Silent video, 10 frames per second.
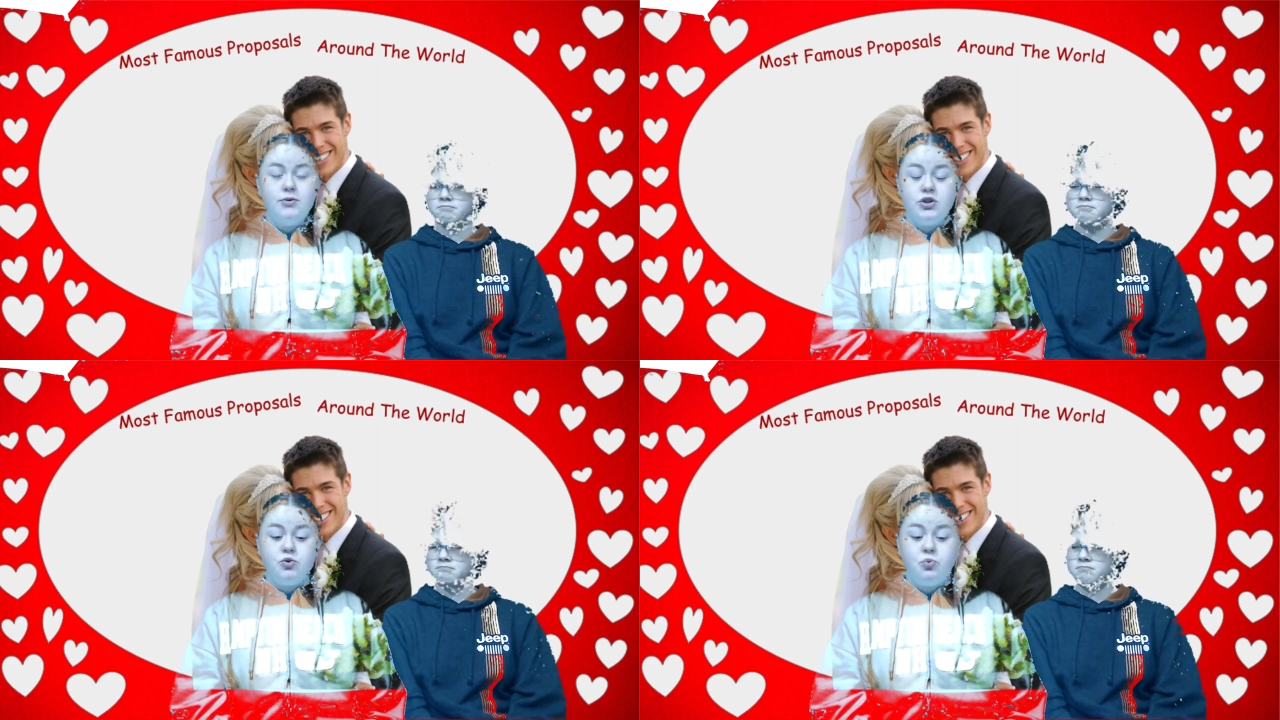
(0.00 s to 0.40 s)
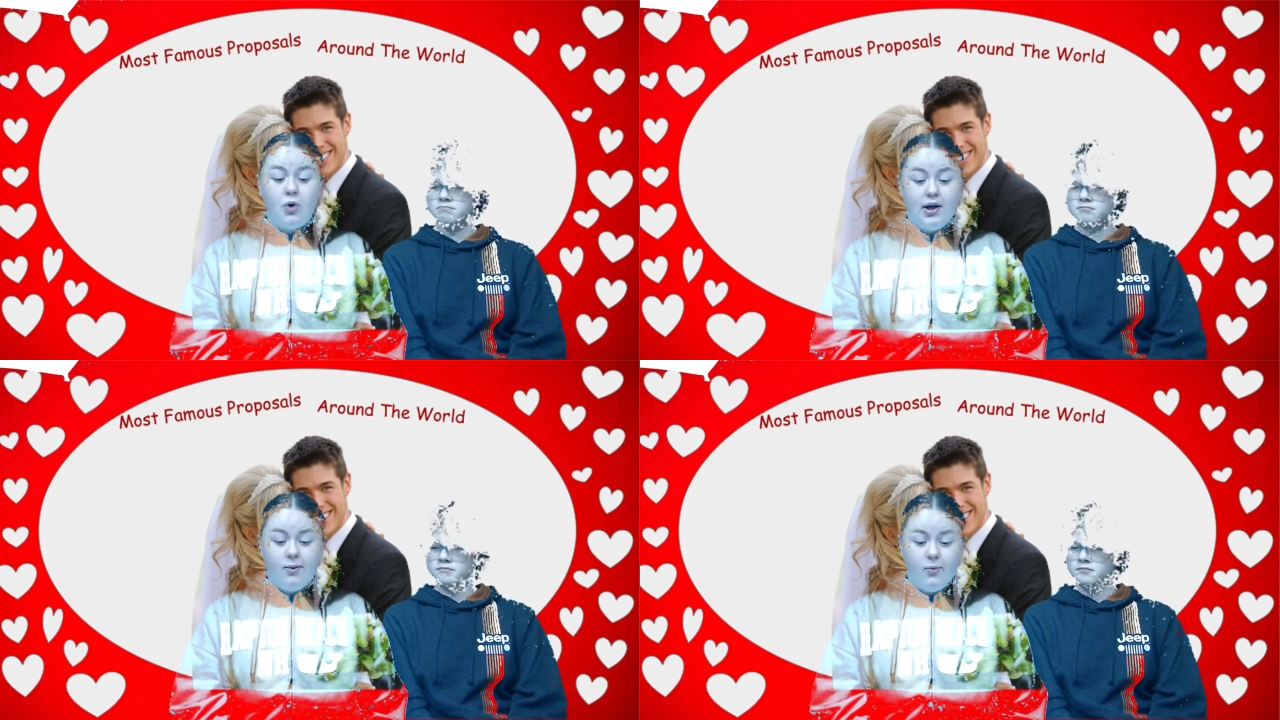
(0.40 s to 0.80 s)
Speaker 1: was
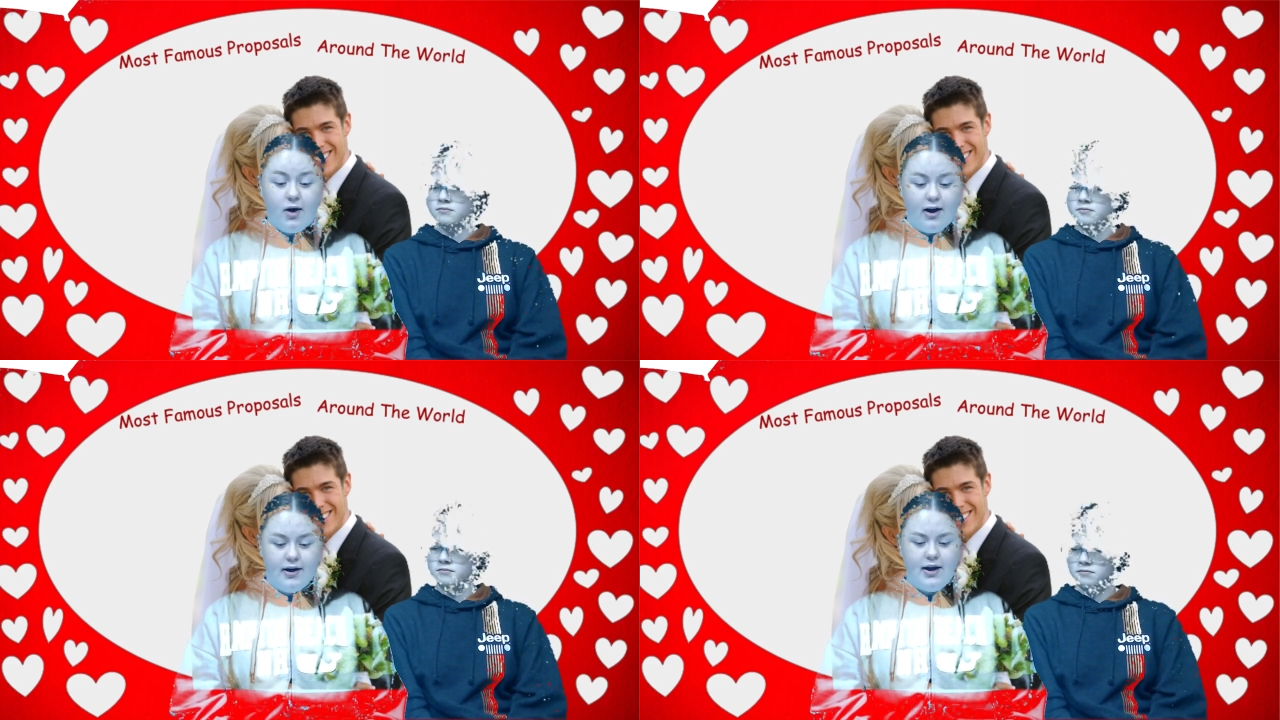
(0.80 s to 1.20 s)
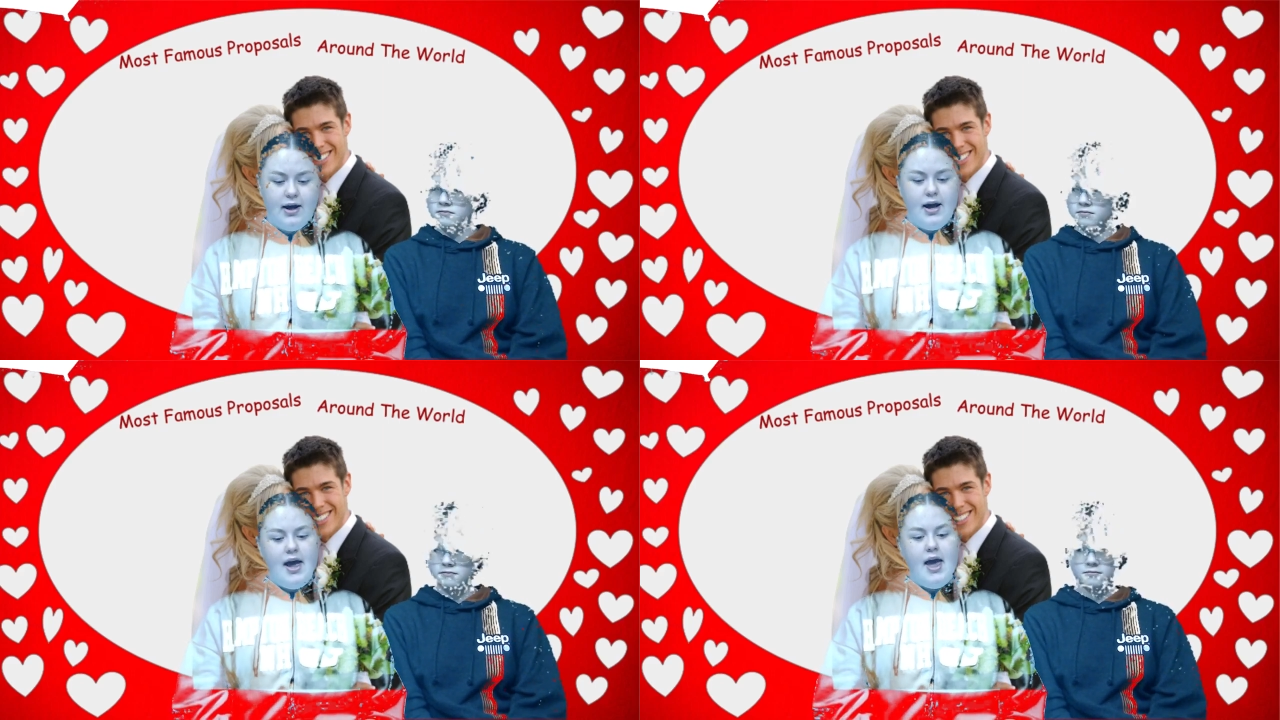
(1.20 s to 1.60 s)
21,
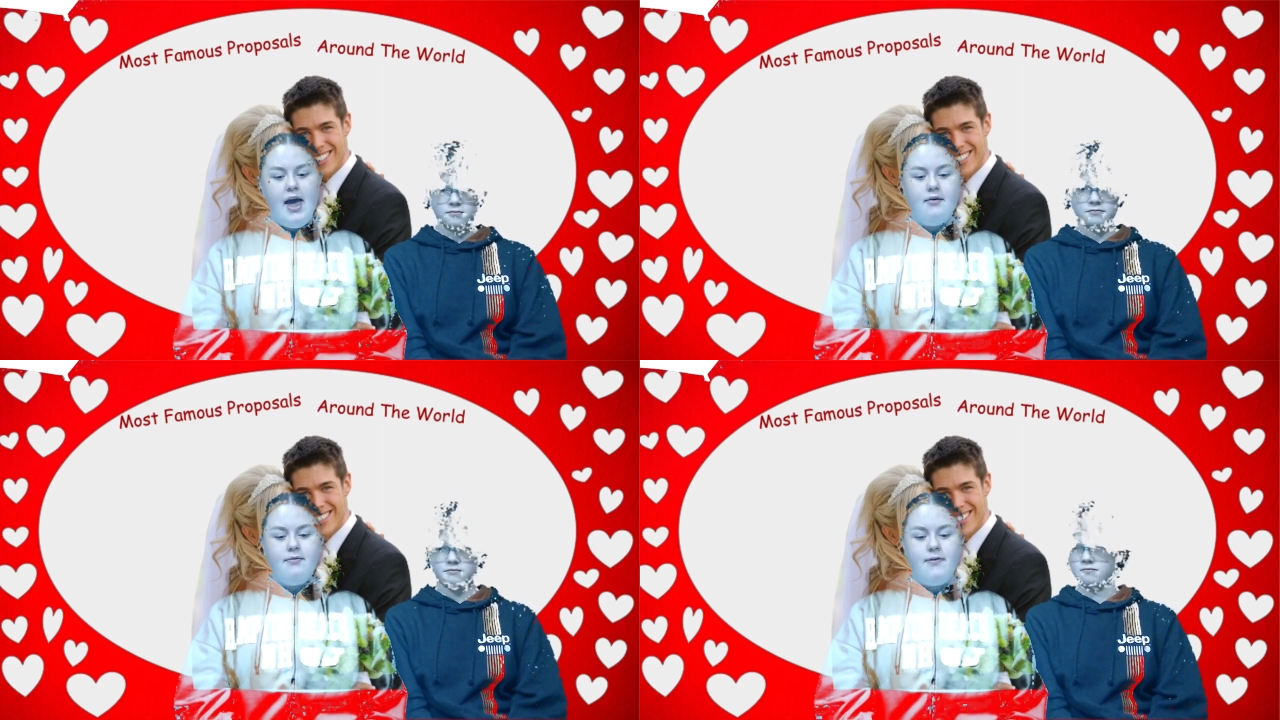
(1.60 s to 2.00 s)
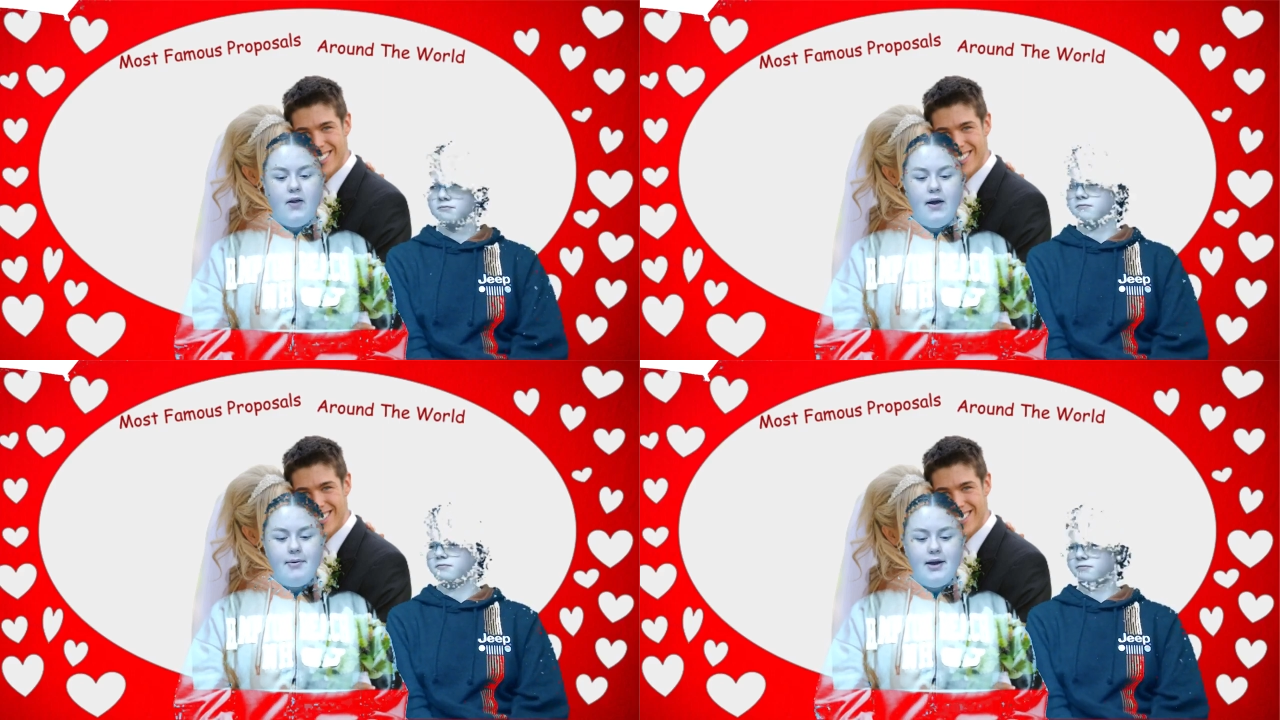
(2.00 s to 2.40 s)
and
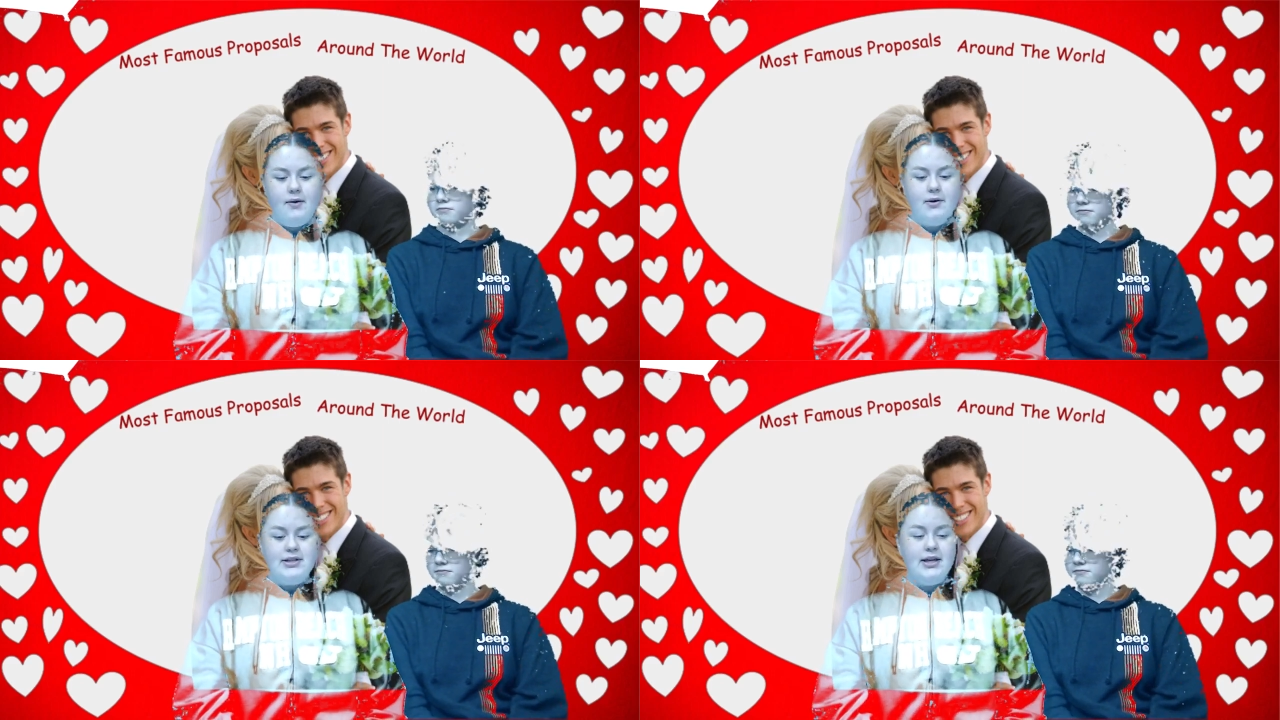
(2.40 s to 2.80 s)
Philip was